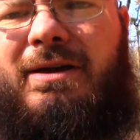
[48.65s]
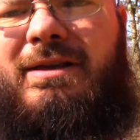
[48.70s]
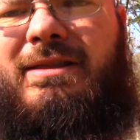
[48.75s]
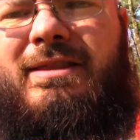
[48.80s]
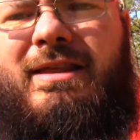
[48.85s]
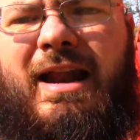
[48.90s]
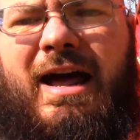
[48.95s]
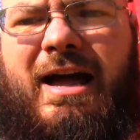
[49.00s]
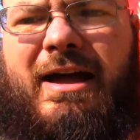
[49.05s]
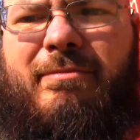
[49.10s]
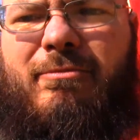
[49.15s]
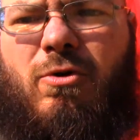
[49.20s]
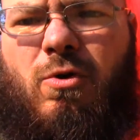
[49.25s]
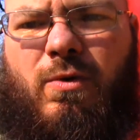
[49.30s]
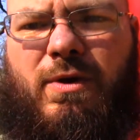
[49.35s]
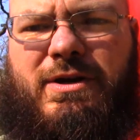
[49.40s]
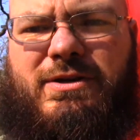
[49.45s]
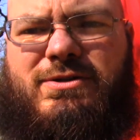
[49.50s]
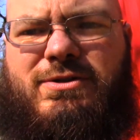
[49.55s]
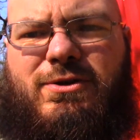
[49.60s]
that I am
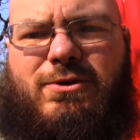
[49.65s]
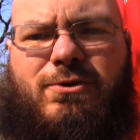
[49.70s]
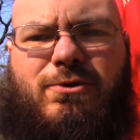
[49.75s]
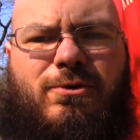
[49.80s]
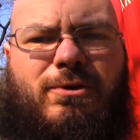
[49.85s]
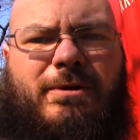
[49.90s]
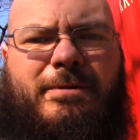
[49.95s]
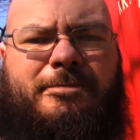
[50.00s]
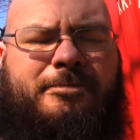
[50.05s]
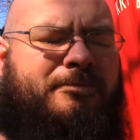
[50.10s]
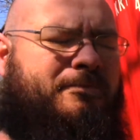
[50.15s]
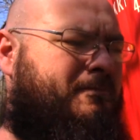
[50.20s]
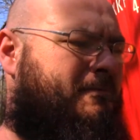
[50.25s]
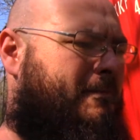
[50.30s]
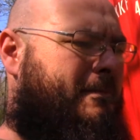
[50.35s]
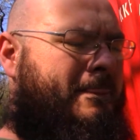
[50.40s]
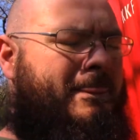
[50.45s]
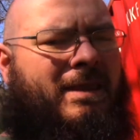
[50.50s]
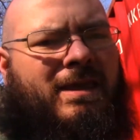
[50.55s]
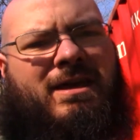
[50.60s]
going to
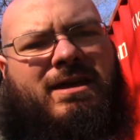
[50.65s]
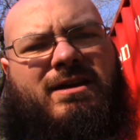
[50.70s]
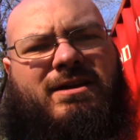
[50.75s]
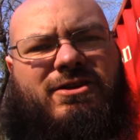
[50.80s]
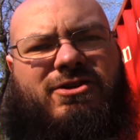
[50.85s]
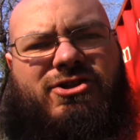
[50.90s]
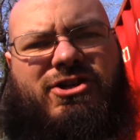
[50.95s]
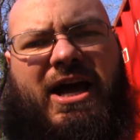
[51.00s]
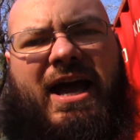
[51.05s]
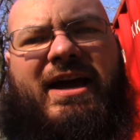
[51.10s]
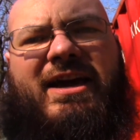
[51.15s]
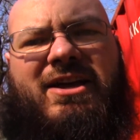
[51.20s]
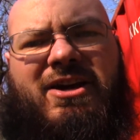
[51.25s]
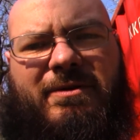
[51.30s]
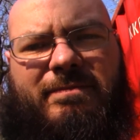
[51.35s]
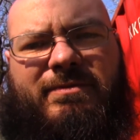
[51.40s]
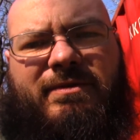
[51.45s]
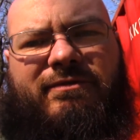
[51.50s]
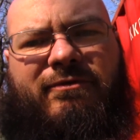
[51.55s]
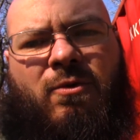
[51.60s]
jack it
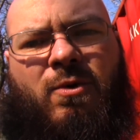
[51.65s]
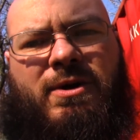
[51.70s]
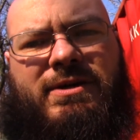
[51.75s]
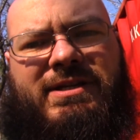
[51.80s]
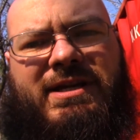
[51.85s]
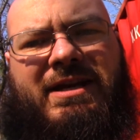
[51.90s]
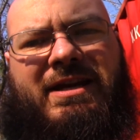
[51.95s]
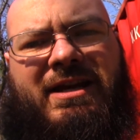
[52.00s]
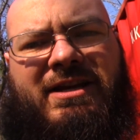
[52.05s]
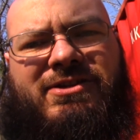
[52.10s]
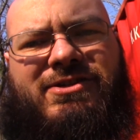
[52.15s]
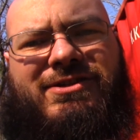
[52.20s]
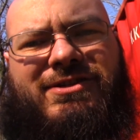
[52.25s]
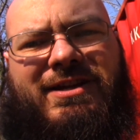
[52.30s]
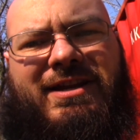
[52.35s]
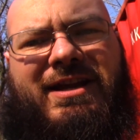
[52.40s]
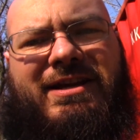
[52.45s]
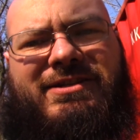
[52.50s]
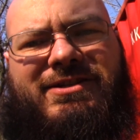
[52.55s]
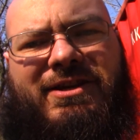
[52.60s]
up the 14 inches
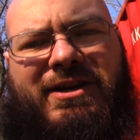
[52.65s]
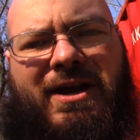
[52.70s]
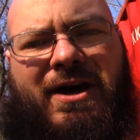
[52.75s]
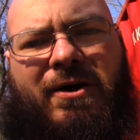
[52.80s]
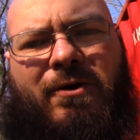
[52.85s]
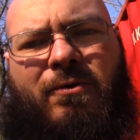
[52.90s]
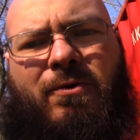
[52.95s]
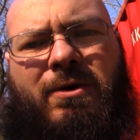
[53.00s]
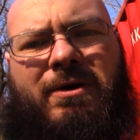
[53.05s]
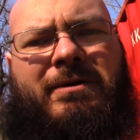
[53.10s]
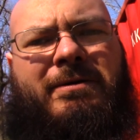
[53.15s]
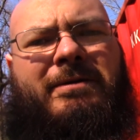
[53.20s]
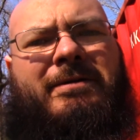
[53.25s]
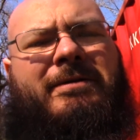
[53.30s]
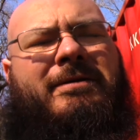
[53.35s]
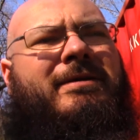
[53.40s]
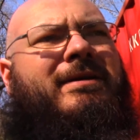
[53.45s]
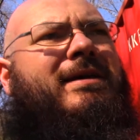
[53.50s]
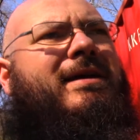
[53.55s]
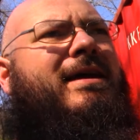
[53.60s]
it needs to go,
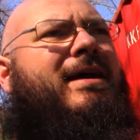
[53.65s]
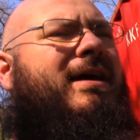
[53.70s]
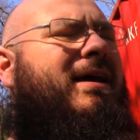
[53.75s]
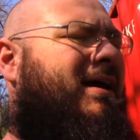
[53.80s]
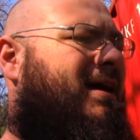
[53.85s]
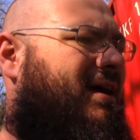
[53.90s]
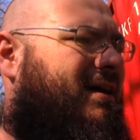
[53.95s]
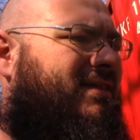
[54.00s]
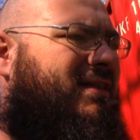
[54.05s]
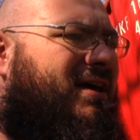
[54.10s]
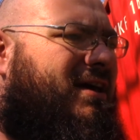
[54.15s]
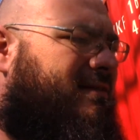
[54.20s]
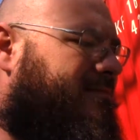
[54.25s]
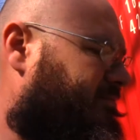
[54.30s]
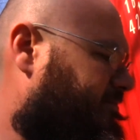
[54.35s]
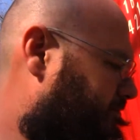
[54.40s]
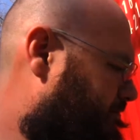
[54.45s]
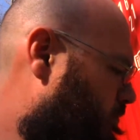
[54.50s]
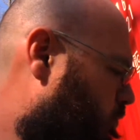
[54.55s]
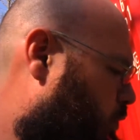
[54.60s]
and then
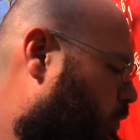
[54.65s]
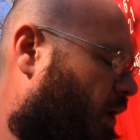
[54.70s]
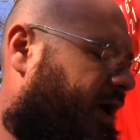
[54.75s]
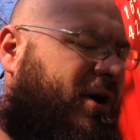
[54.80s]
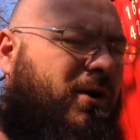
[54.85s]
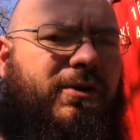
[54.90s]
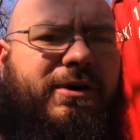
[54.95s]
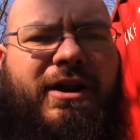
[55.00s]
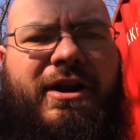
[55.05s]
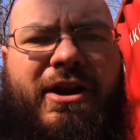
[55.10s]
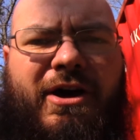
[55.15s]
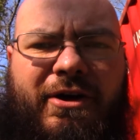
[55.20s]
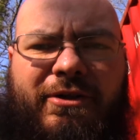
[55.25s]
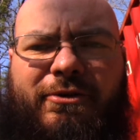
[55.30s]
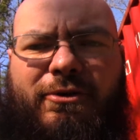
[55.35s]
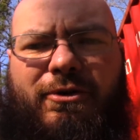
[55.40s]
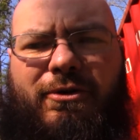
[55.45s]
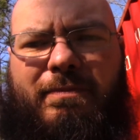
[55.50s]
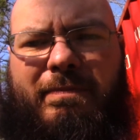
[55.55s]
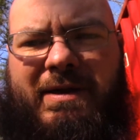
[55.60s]
weld
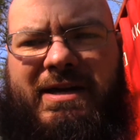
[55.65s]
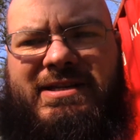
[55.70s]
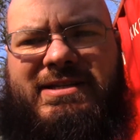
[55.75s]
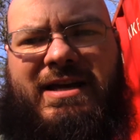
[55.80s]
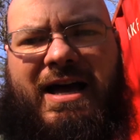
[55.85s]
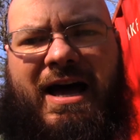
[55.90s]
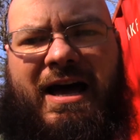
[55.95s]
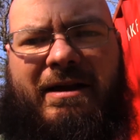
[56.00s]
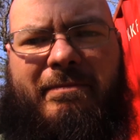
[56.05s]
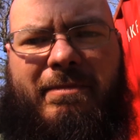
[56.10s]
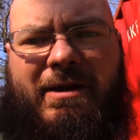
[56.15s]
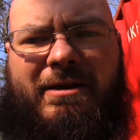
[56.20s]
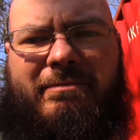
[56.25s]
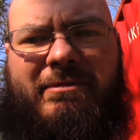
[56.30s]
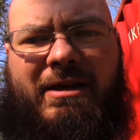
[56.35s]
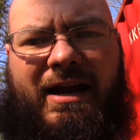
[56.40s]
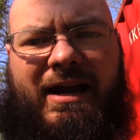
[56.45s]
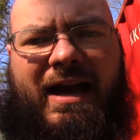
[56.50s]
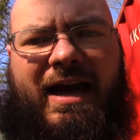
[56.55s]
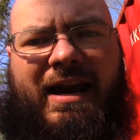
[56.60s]
another piece of I-beam
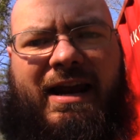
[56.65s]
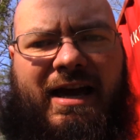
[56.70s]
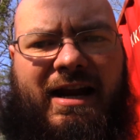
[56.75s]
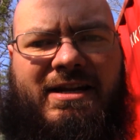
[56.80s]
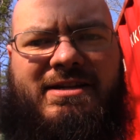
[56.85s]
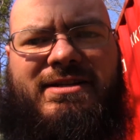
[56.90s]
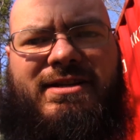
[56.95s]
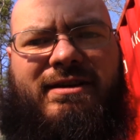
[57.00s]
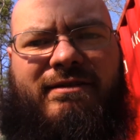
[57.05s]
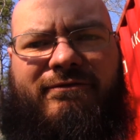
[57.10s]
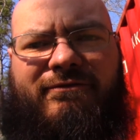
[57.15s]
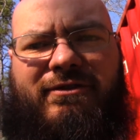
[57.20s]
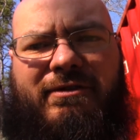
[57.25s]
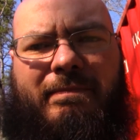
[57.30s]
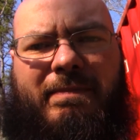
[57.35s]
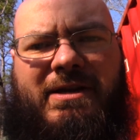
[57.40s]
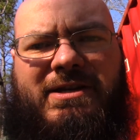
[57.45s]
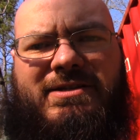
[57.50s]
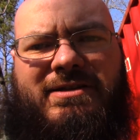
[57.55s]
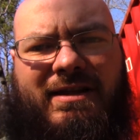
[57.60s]
that I got a
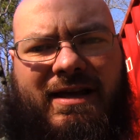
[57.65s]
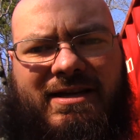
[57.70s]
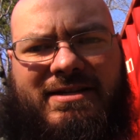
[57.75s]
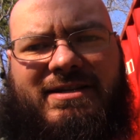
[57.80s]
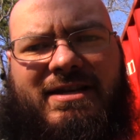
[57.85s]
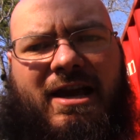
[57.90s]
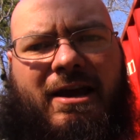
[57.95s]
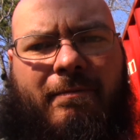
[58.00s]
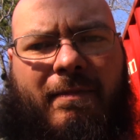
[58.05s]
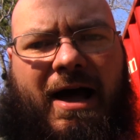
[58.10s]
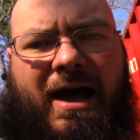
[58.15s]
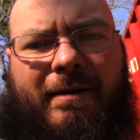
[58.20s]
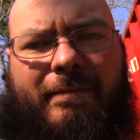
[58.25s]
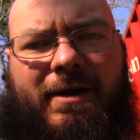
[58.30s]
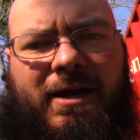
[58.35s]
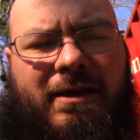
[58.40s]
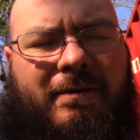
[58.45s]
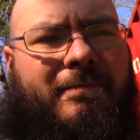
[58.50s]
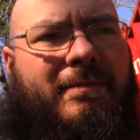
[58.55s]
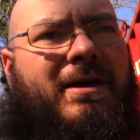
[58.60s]
10-foot piece of that same
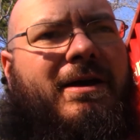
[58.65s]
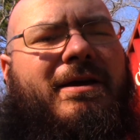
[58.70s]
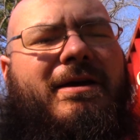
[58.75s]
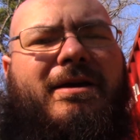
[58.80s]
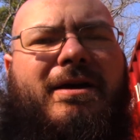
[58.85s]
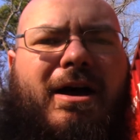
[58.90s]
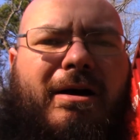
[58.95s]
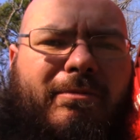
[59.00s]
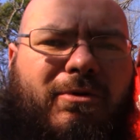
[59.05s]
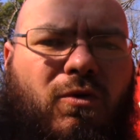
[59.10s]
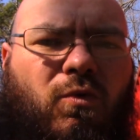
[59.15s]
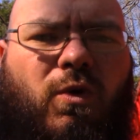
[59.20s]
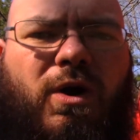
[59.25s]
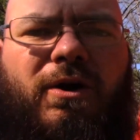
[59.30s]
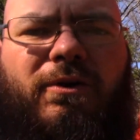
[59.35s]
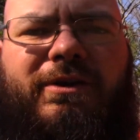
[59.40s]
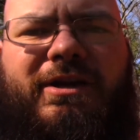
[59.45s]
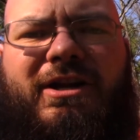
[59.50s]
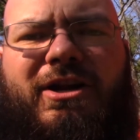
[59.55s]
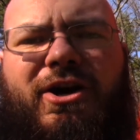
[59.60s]
I-beam. I'm going to
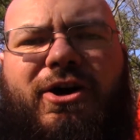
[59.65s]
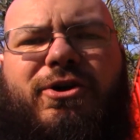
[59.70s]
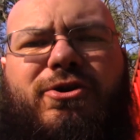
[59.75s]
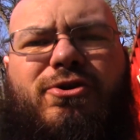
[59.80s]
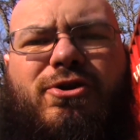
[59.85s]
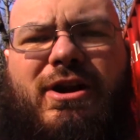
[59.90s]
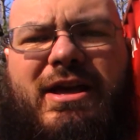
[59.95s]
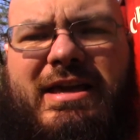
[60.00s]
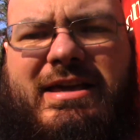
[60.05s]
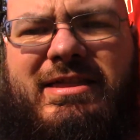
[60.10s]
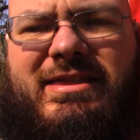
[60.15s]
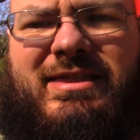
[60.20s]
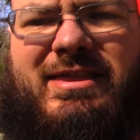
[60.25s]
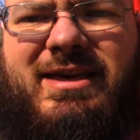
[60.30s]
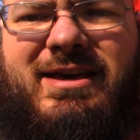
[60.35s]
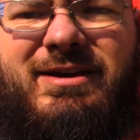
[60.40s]
weld it underneath